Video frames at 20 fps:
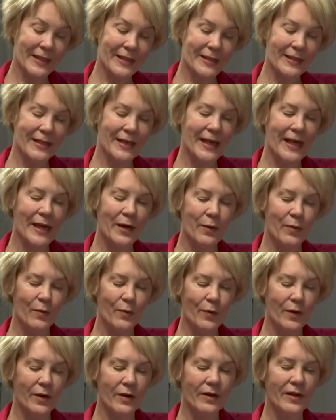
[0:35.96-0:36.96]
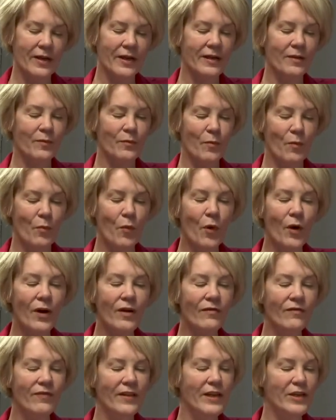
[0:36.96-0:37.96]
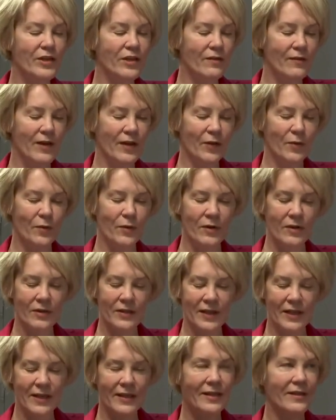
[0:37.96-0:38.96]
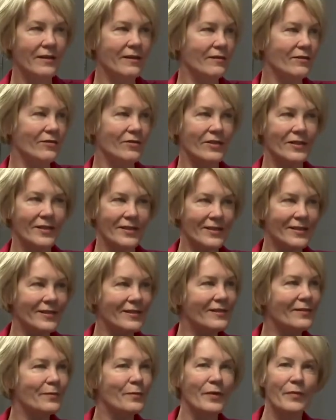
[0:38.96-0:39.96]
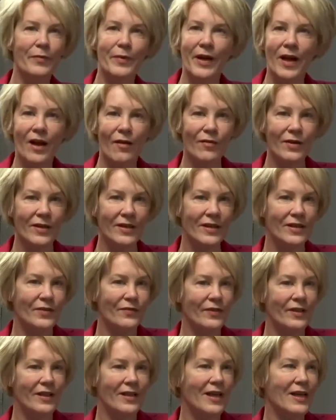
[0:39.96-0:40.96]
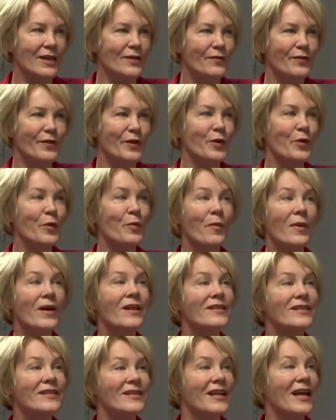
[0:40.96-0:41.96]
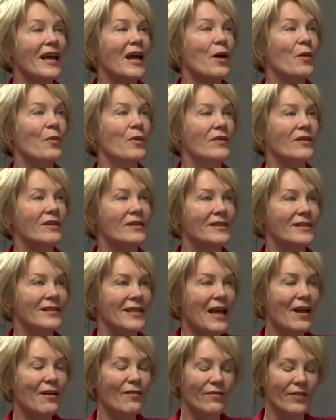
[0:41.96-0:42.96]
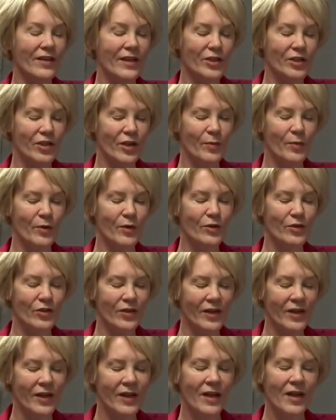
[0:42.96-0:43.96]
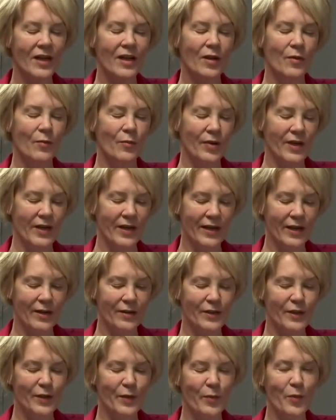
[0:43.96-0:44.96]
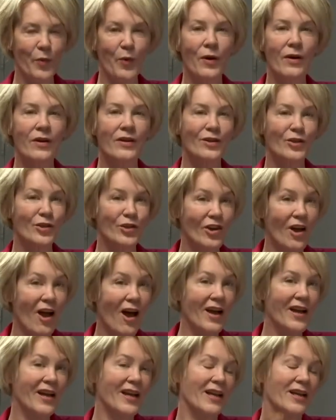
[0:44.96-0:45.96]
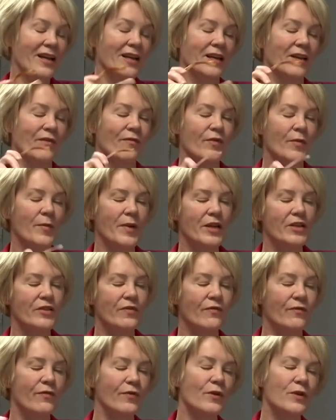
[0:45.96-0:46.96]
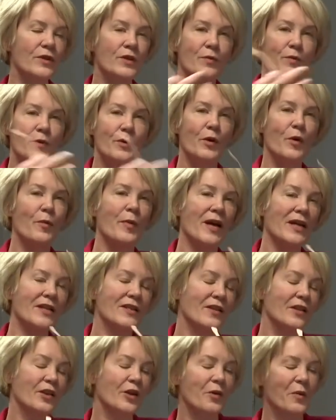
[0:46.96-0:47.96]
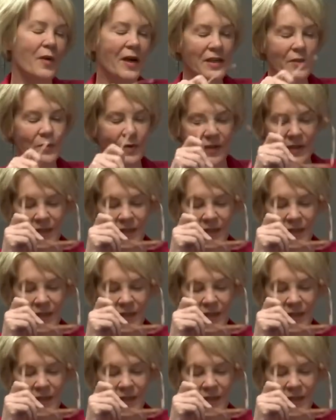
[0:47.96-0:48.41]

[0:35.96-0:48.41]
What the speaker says: today we're in more inflation around the world, and just that we've been covering this for the last few months now with this stagflation emerging. But here's some more shocking information. First, we'll go back to the US with